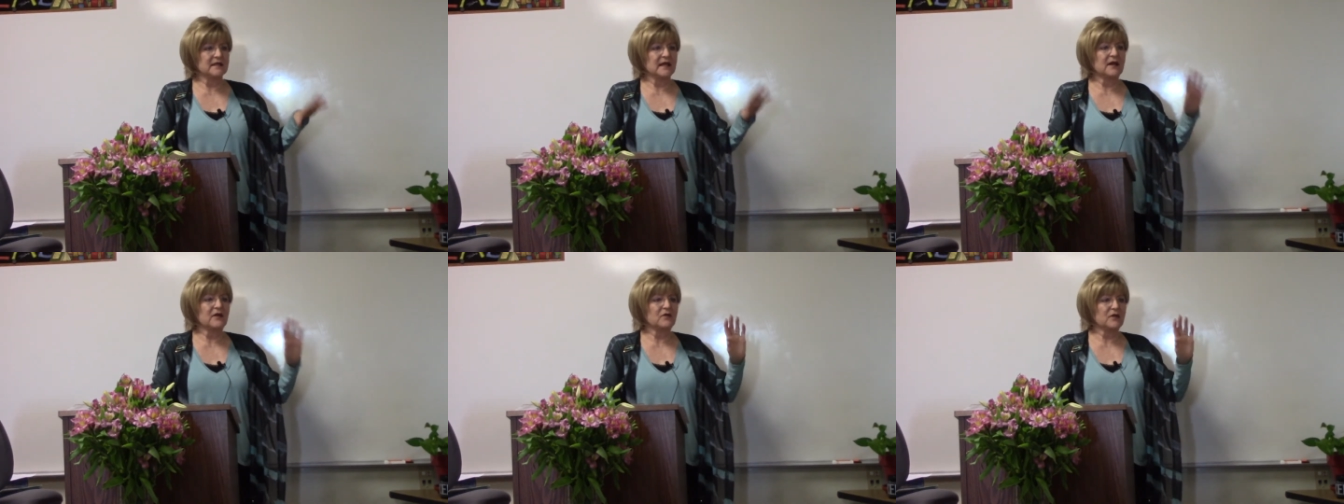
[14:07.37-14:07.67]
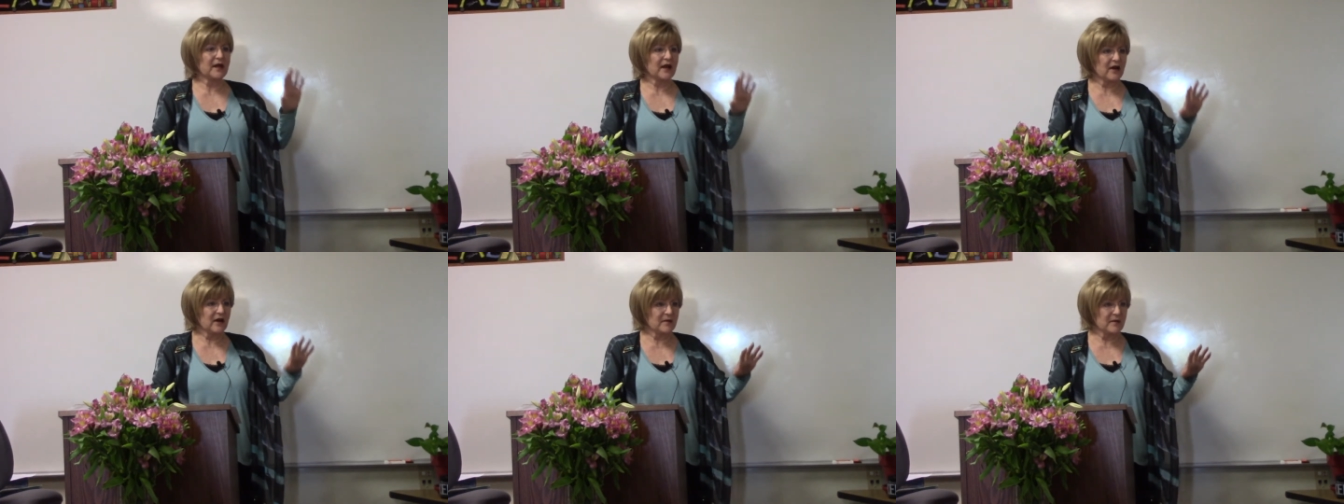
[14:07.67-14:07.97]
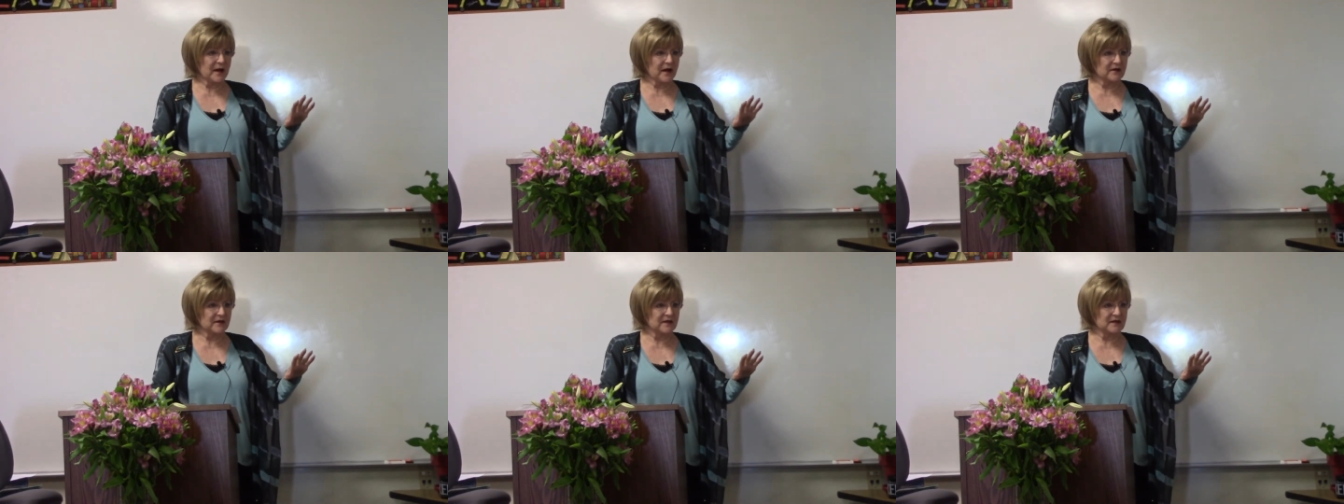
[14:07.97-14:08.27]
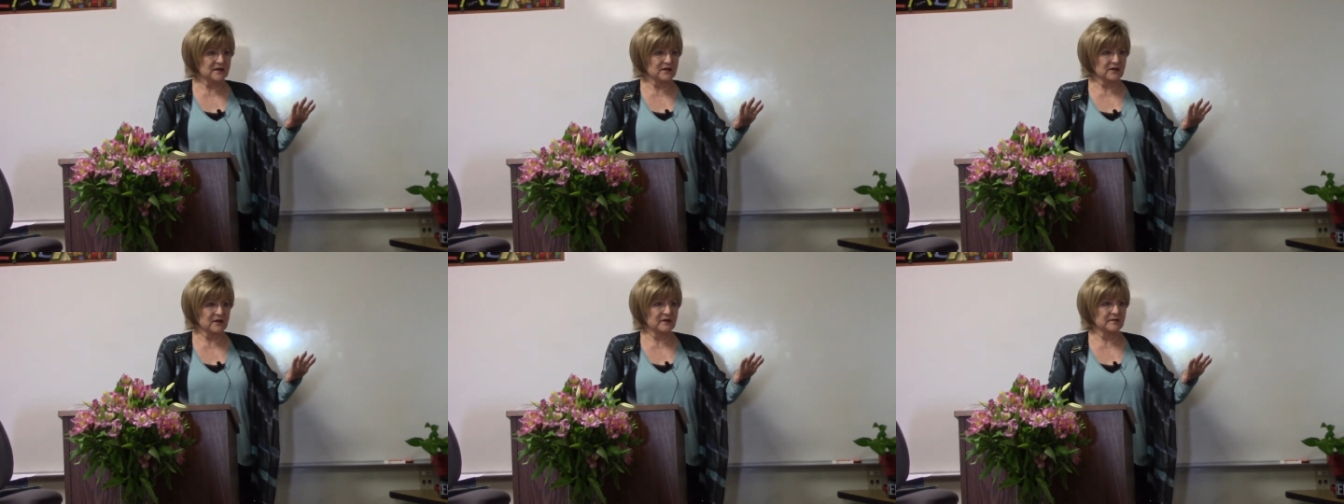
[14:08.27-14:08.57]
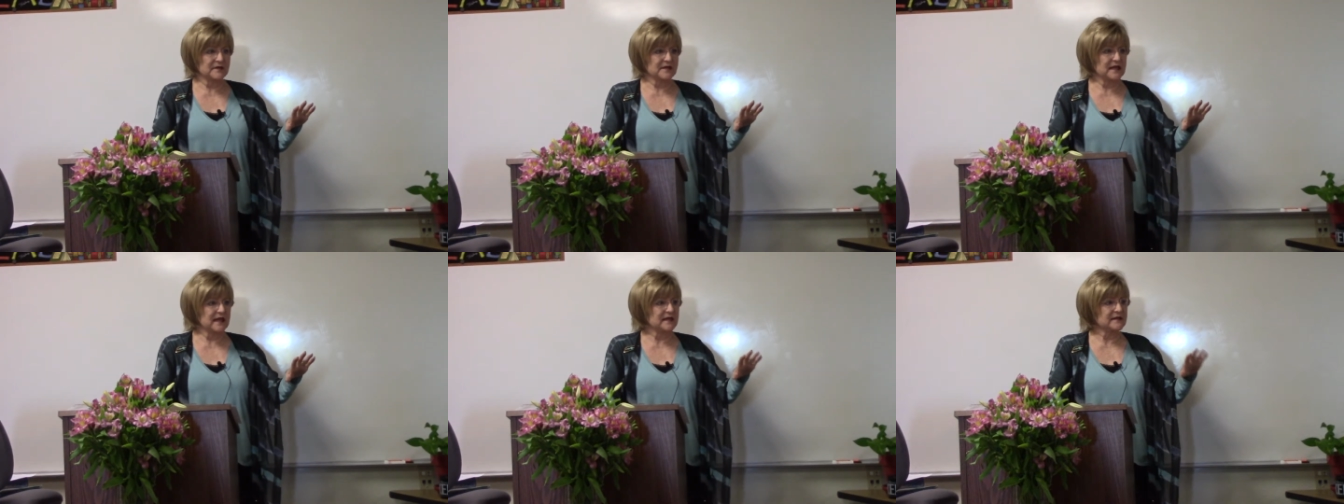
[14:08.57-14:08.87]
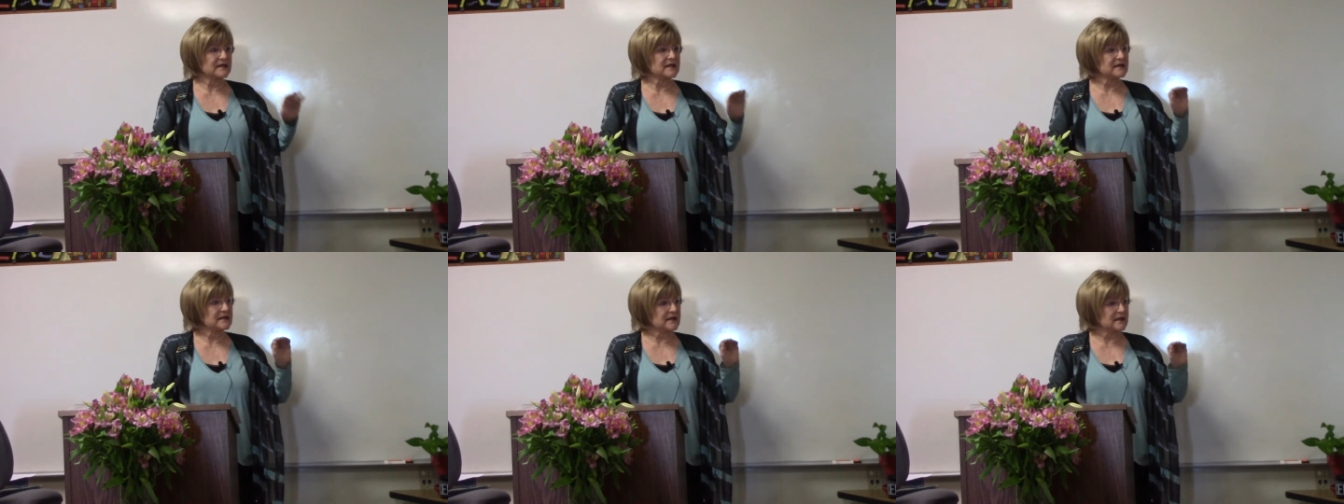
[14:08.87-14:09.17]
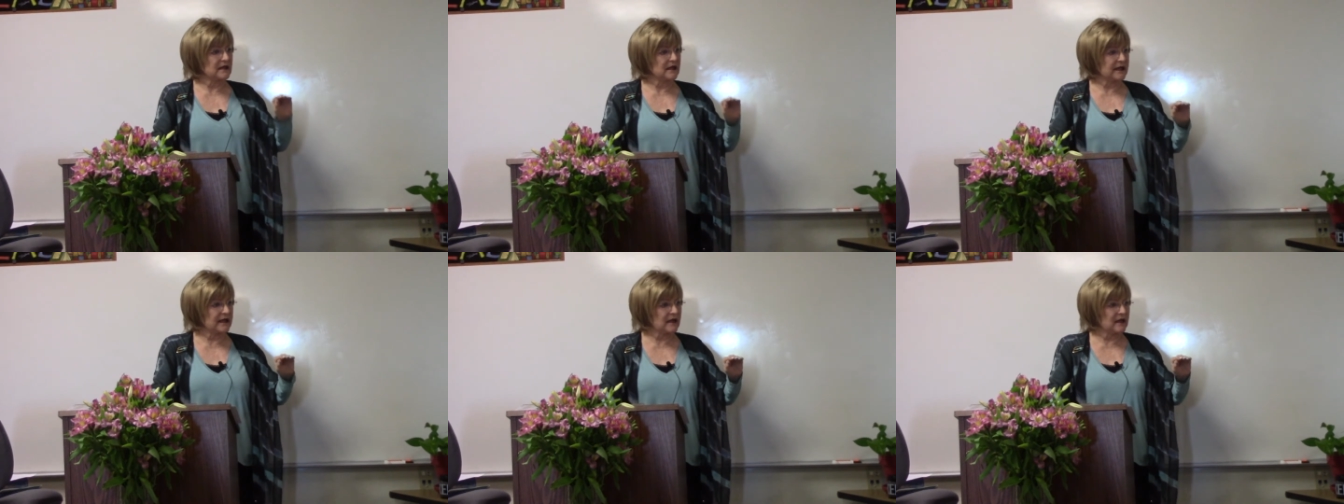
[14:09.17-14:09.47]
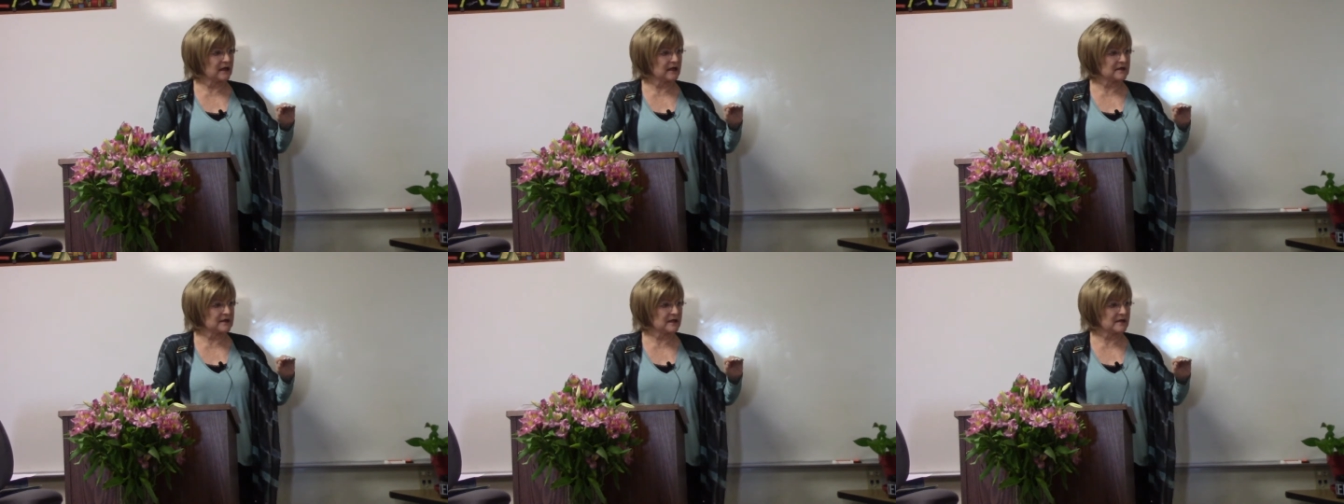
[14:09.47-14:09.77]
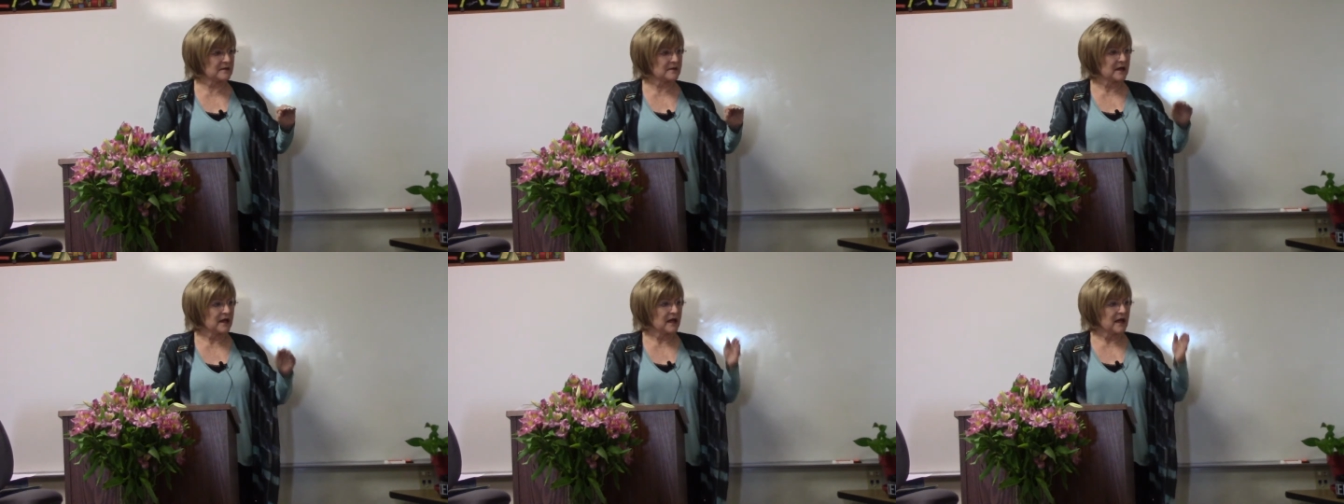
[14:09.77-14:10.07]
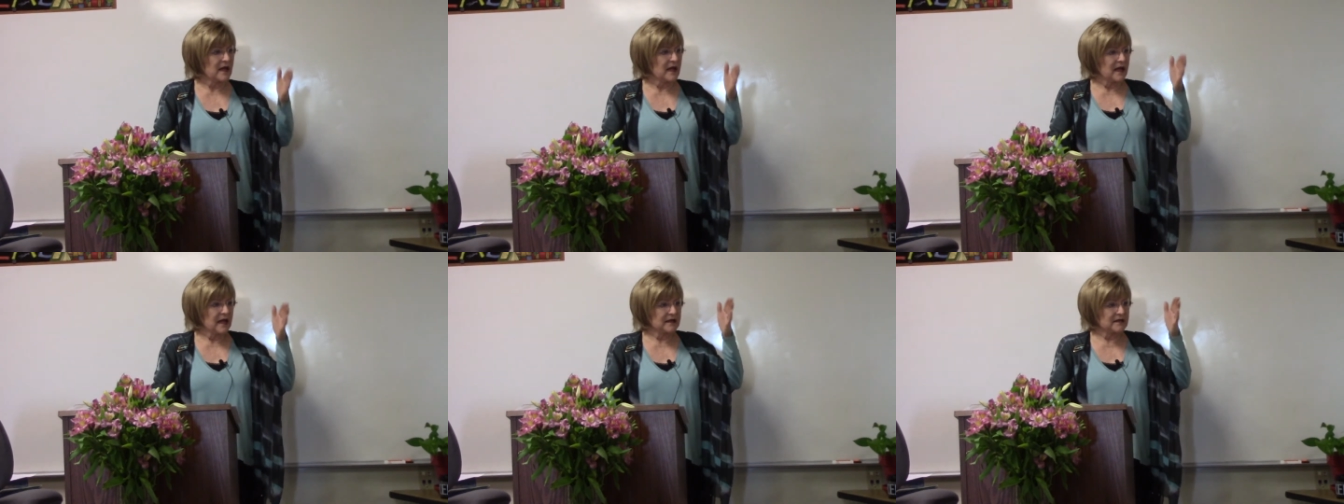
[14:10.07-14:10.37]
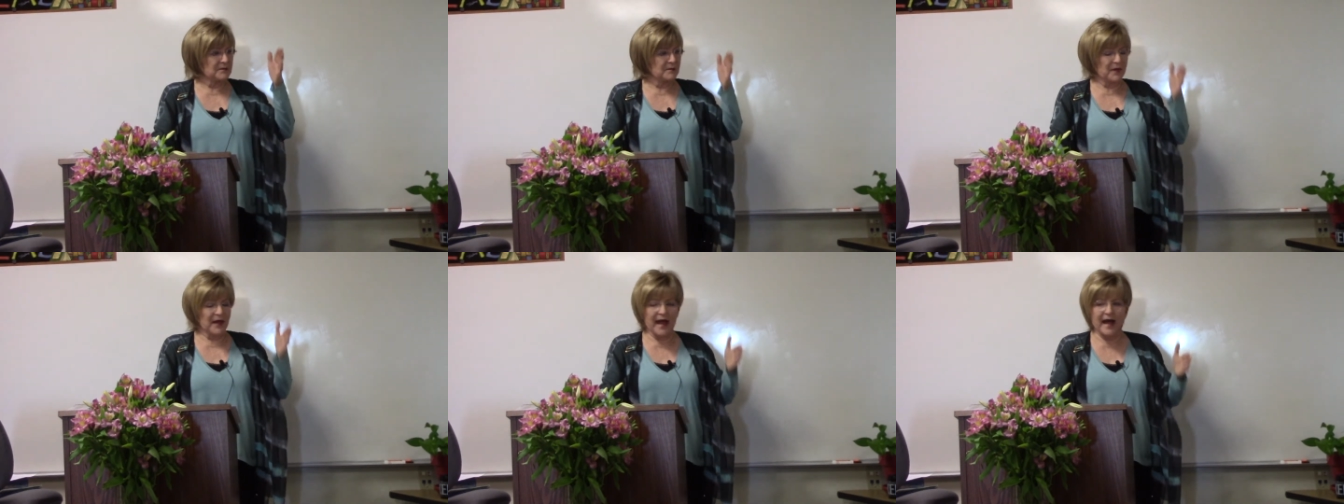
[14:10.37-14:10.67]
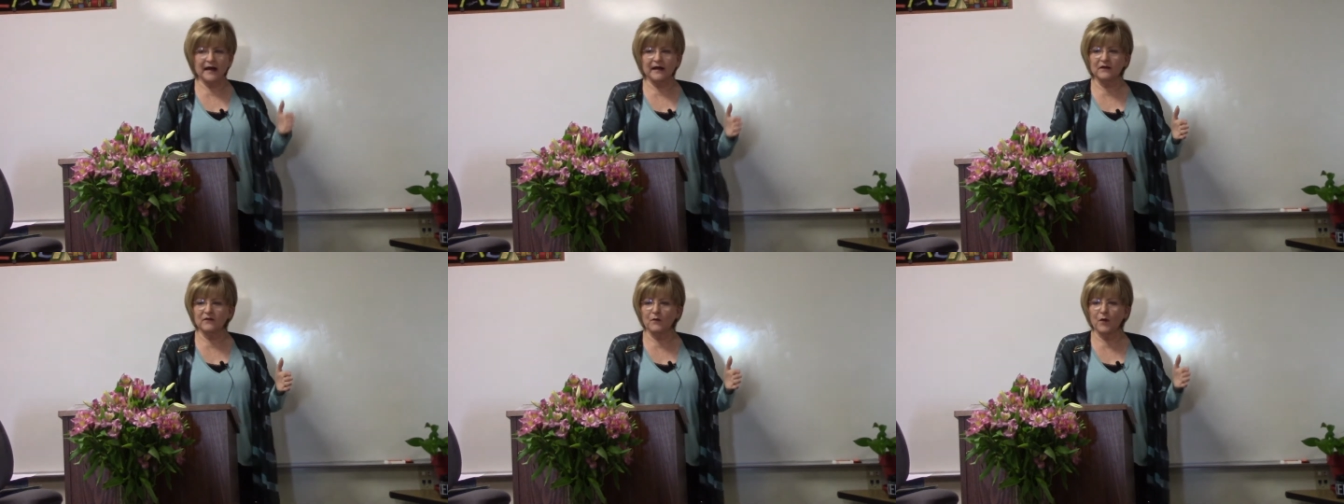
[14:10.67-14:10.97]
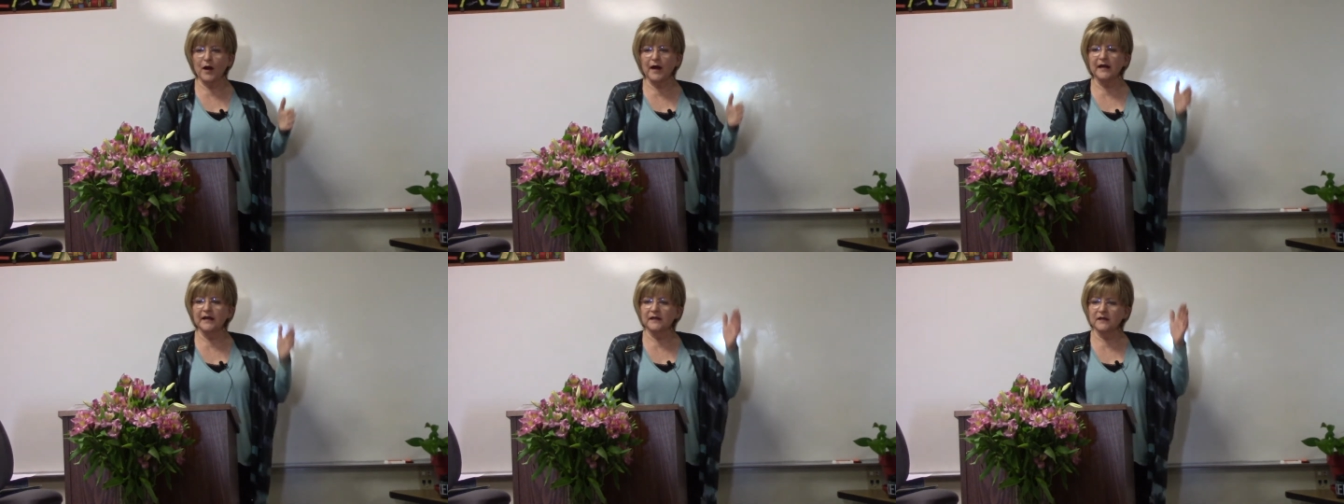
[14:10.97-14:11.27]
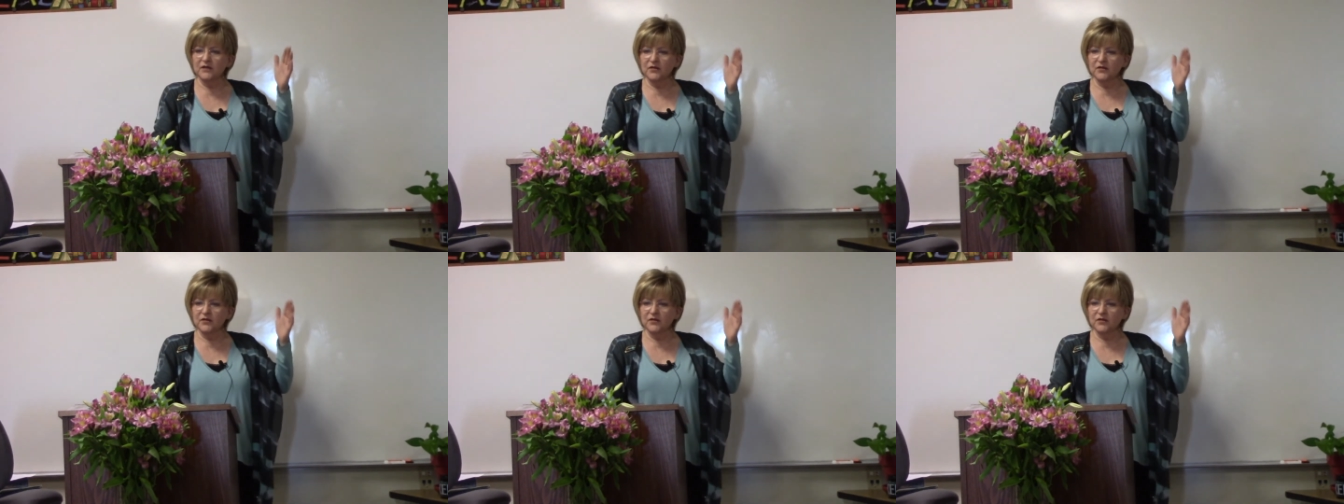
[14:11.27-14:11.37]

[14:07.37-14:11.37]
They don't care about the circumstances. In legalism, it's black and white.